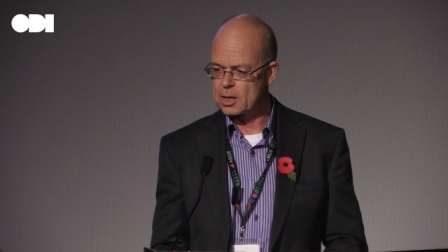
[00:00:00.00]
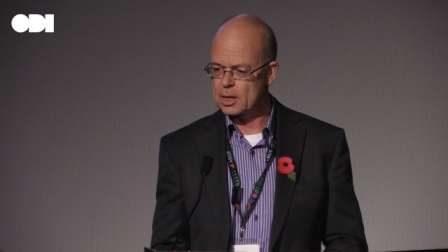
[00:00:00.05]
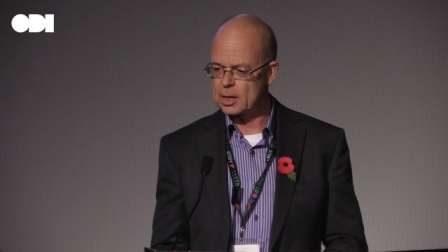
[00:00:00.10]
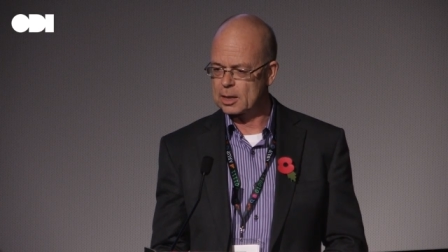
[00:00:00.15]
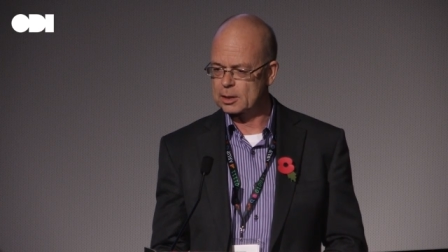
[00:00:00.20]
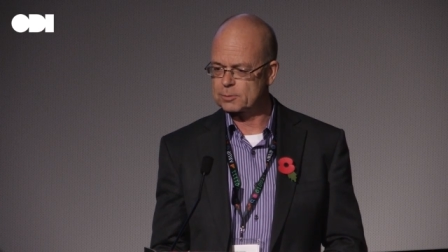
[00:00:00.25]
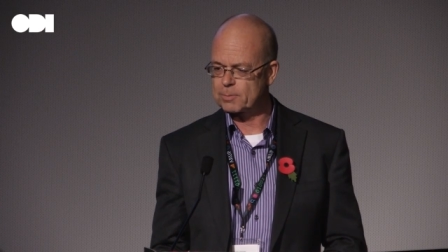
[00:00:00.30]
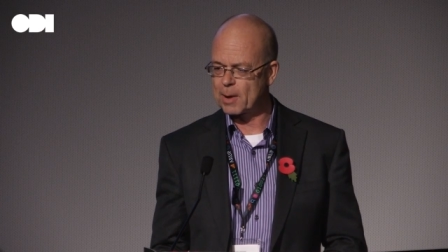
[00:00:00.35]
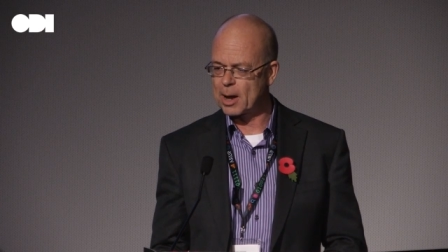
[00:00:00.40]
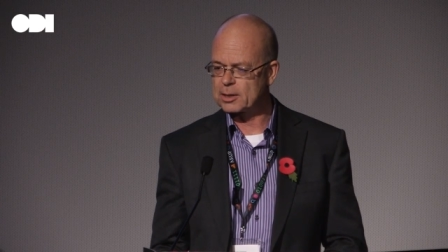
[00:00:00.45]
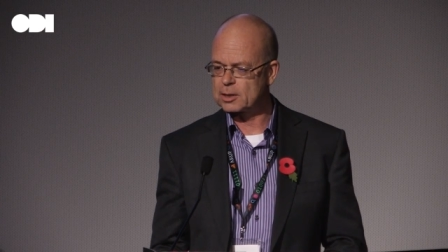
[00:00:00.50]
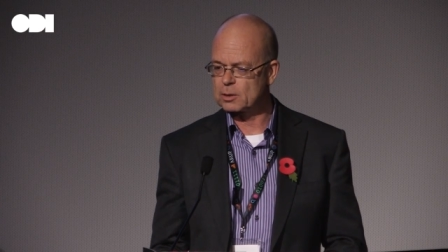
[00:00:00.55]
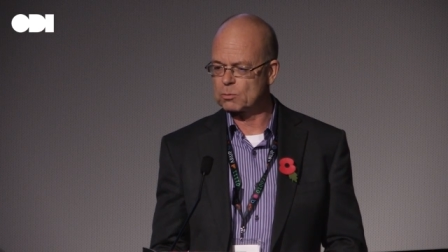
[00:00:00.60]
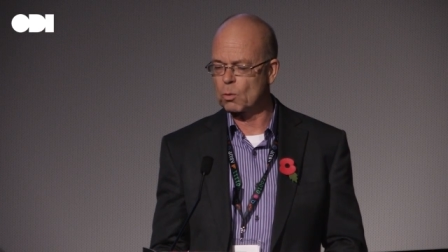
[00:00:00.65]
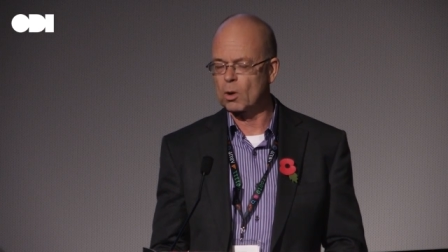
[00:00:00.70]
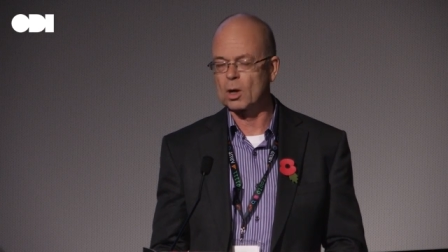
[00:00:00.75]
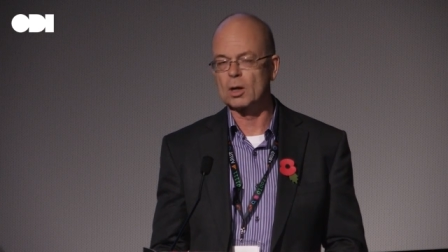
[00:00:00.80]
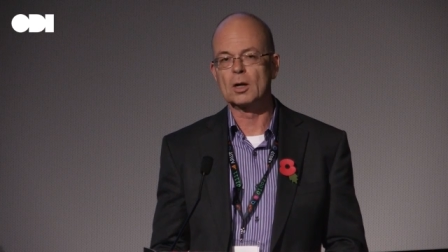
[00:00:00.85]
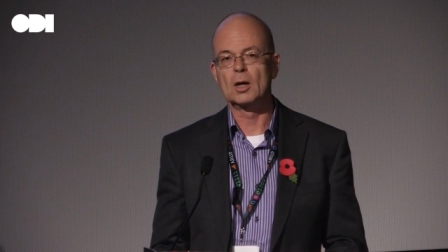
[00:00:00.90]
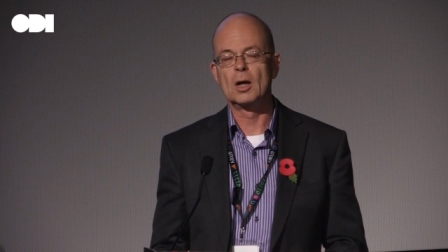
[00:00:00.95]
expanded
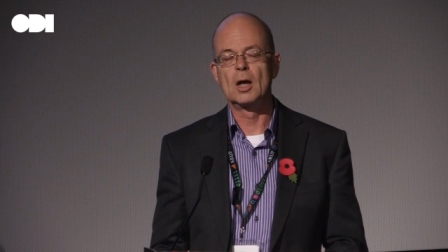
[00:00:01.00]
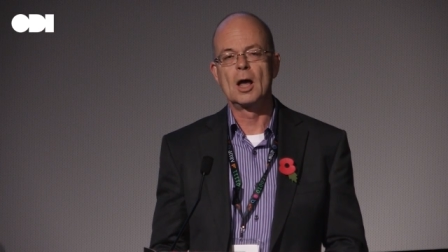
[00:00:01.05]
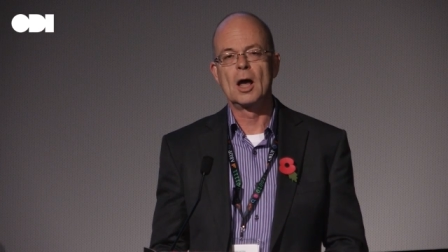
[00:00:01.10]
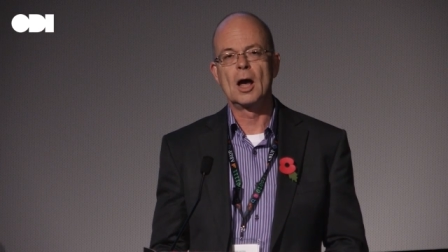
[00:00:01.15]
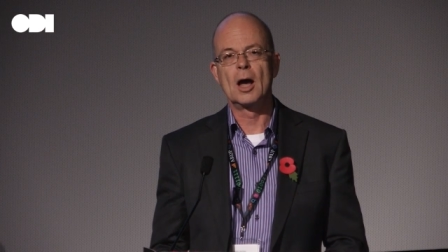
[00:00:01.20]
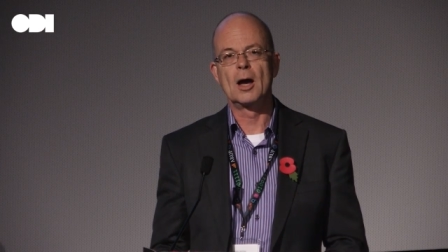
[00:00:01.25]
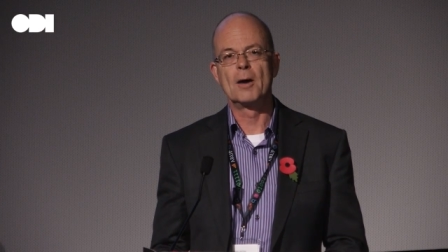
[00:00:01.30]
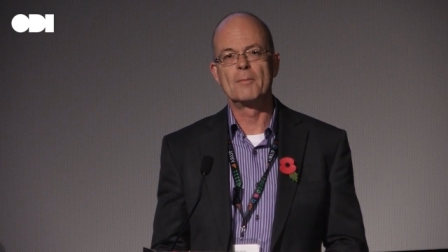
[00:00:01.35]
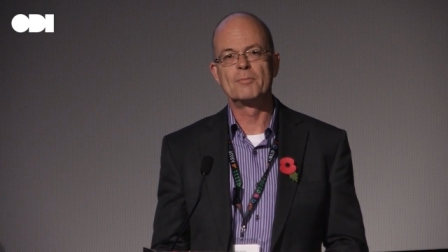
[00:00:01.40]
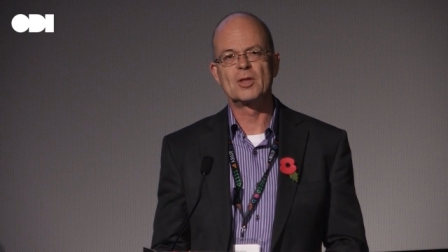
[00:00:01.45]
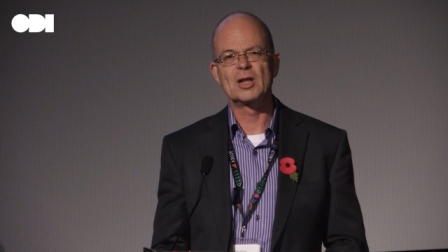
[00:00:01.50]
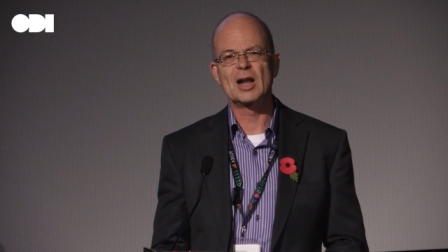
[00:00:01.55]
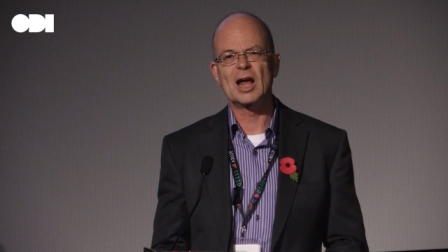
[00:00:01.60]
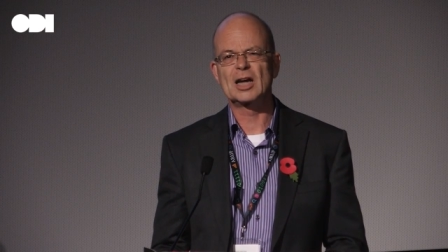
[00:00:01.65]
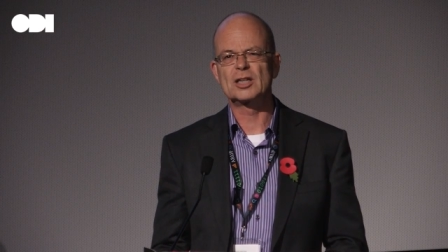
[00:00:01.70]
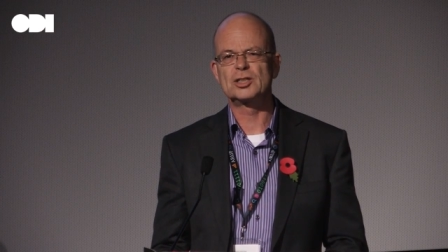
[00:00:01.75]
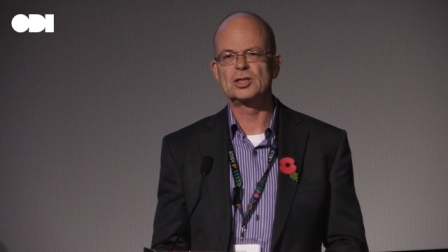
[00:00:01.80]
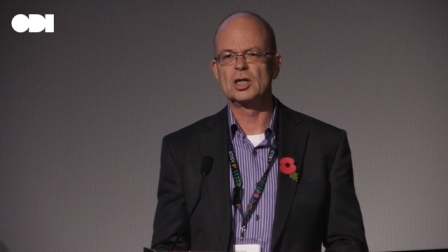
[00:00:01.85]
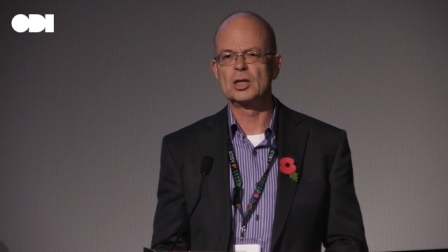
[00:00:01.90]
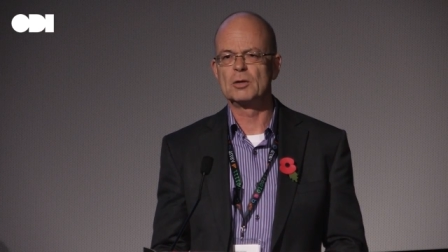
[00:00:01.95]
one, that
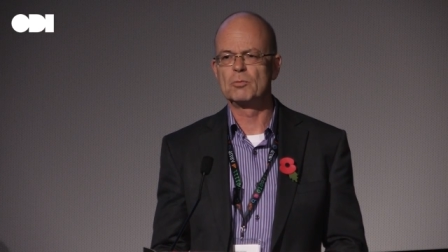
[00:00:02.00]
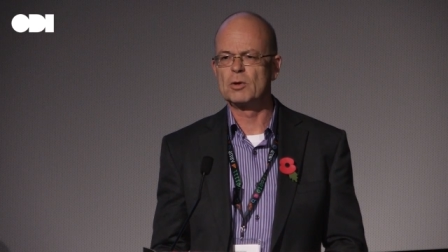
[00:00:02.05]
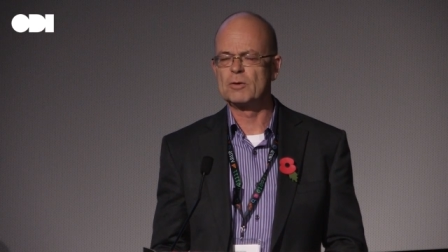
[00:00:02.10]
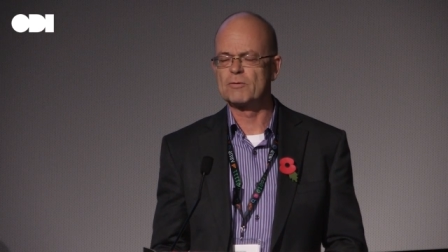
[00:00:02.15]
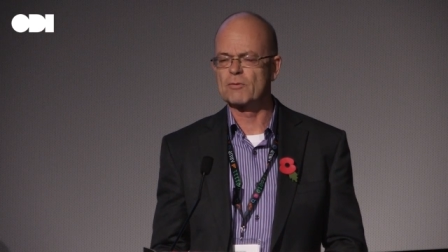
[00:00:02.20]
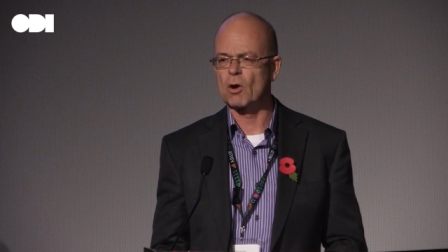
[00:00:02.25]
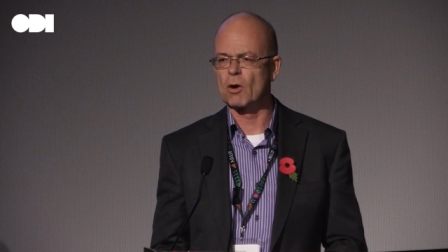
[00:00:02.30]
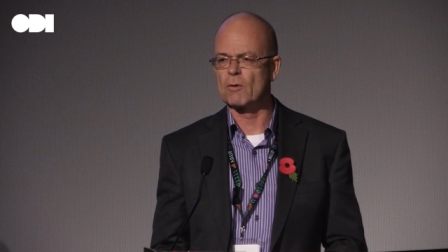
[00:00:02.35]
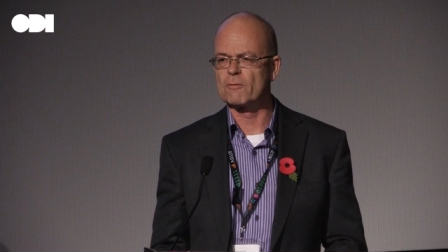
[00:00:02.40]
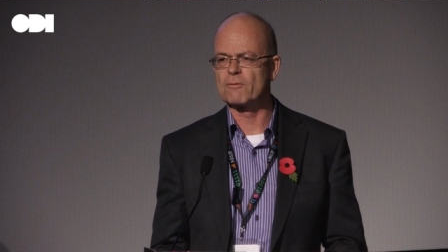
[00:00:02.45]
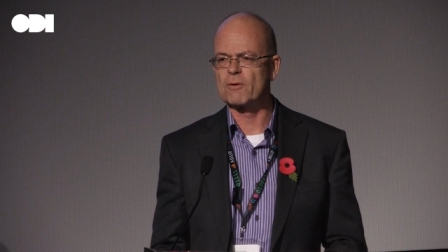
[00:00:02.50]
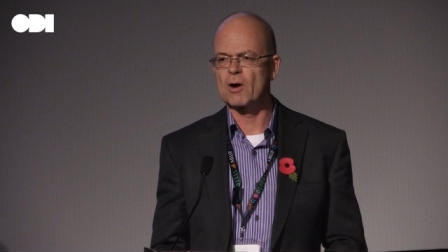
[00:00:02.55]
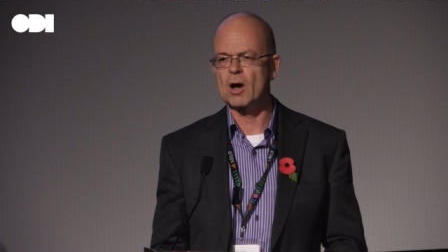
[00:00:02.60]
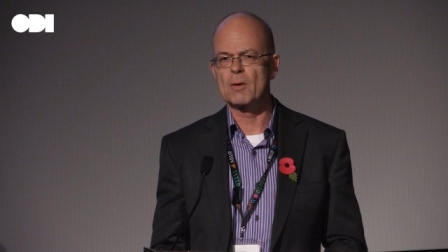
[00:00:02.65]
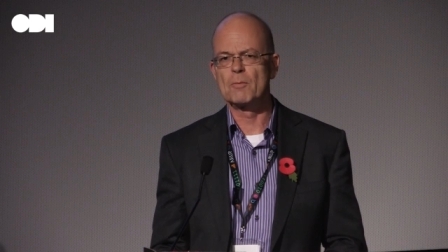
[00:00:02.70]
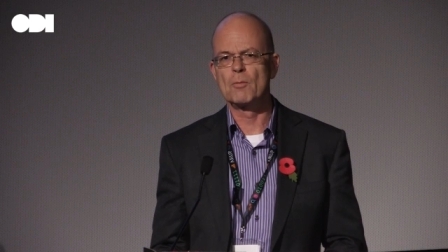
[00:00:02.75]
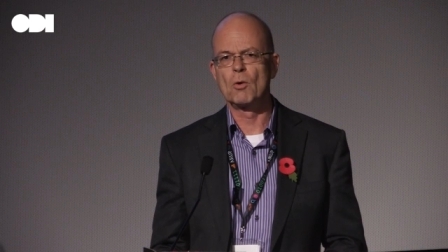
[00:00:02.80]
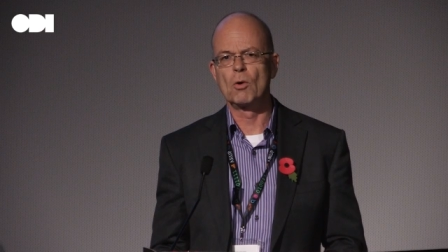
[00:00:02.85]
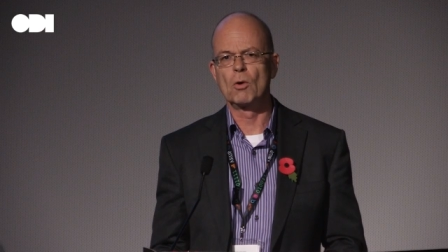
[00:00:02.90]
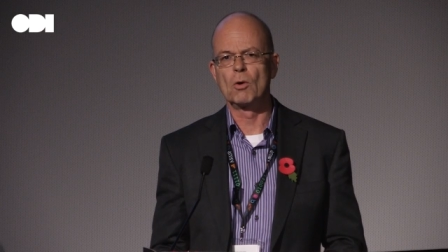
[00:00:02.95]
actually we've got
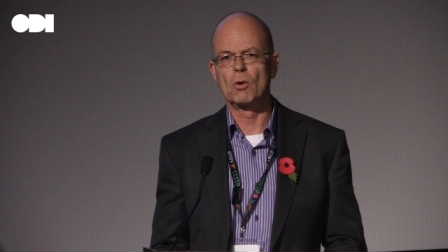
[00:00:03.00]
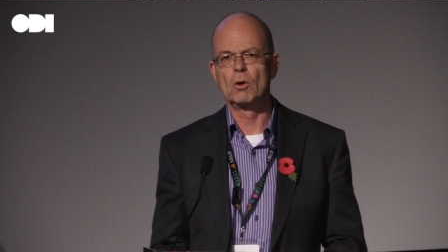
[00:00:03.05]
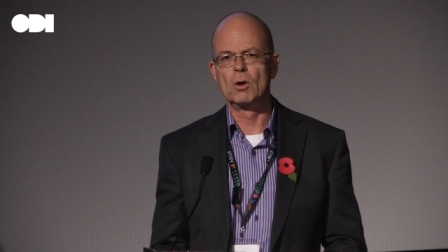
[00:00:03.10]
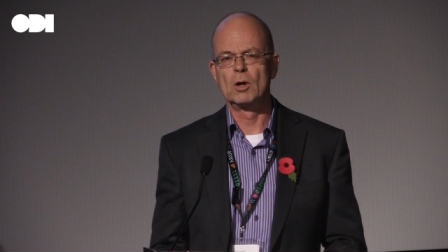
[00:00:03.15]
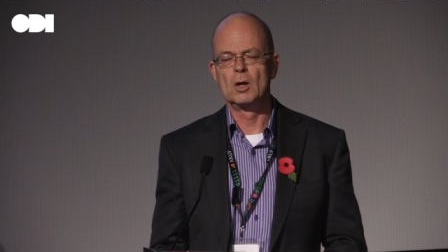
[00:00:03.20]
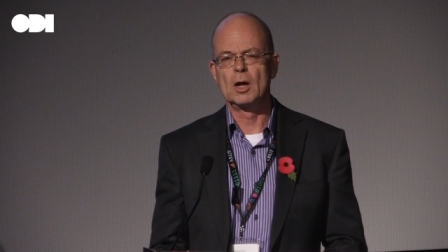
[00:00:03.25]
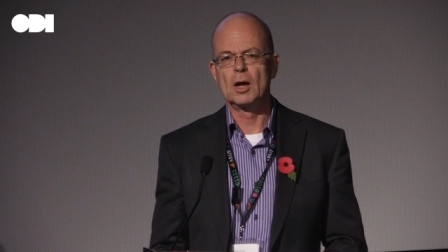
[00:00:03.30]
far more